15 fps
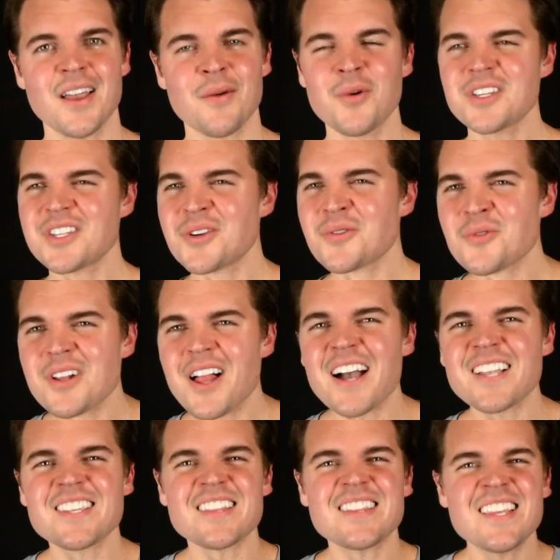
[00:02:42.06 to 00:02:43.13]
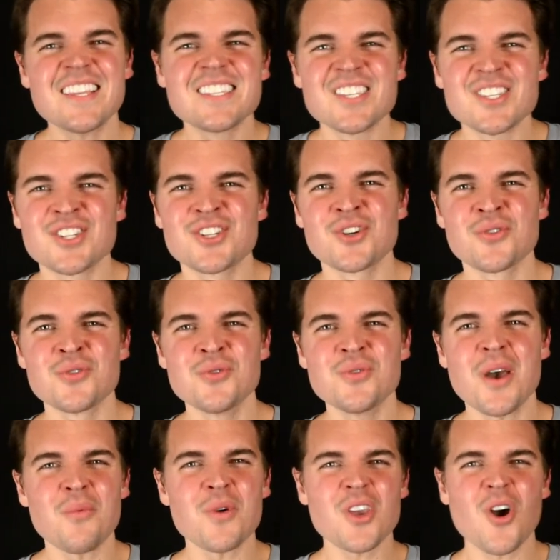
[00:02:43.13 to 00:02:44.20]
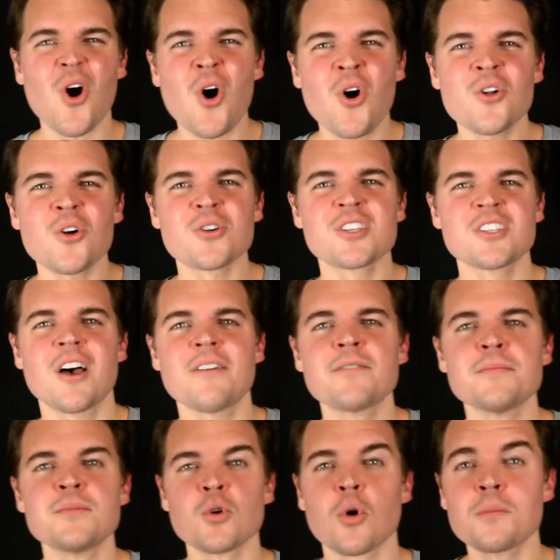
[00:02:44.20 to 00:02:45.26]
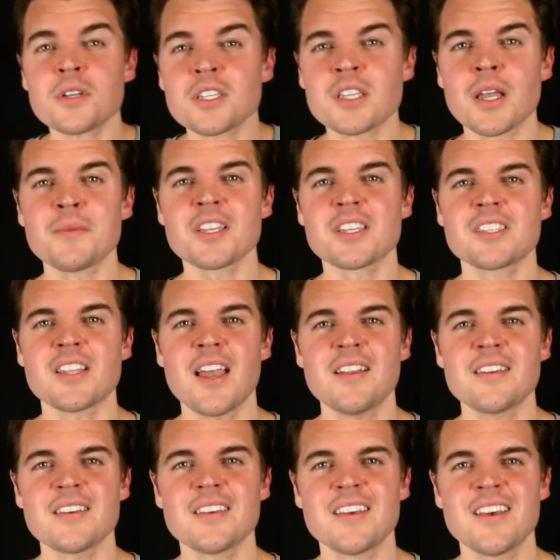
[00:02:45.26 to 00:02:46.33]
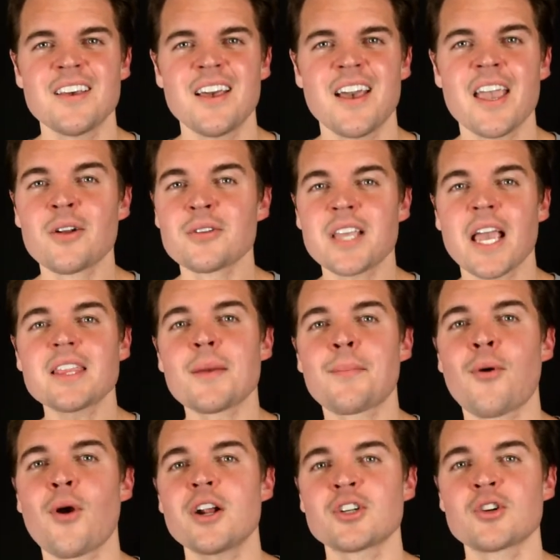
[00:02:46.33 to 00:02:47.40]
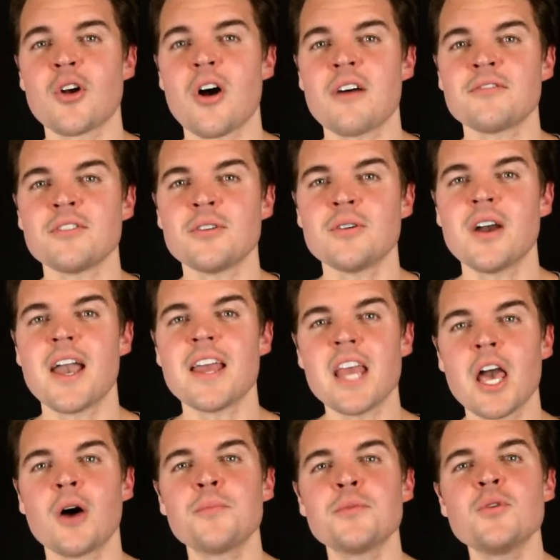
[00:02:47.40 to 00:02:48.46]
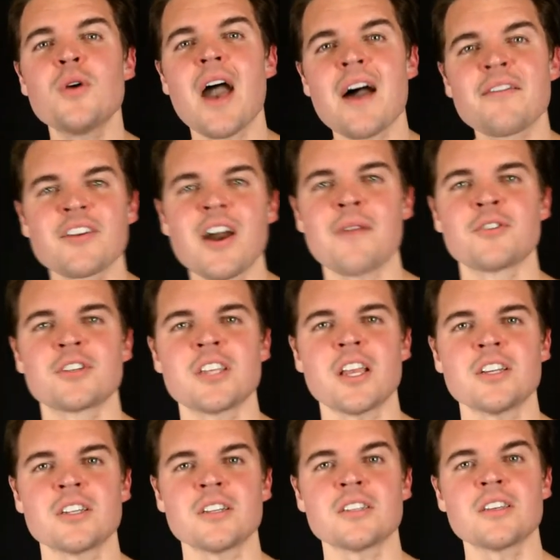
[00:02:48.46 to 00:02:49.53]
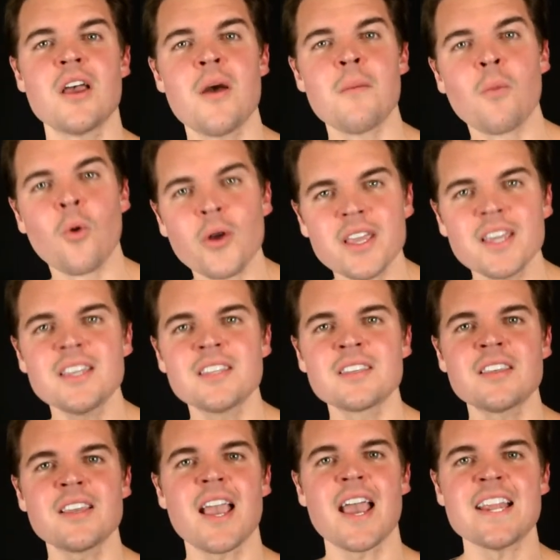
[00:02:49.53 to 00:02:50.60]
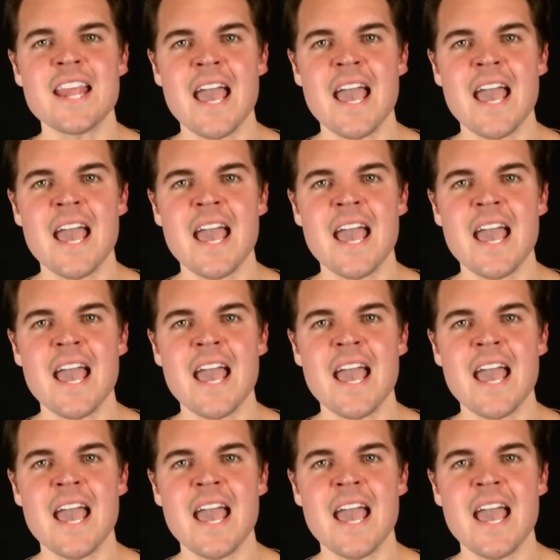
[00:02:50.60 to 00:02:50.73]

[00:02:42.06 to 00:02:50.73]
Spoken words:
Once you realize that this is true, that we all are self-absorbed to some extent, it'll take the pressure off you and help you have conversations more easily and